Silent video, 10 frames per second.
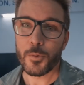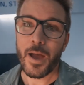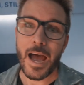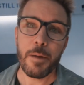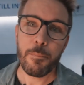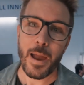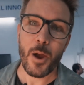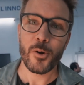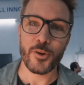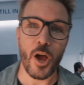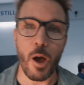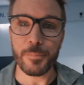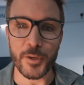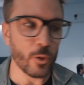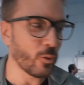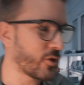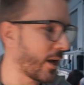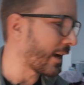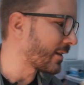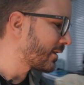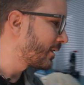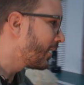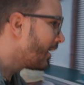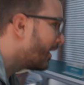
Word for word: some high-powered optical checks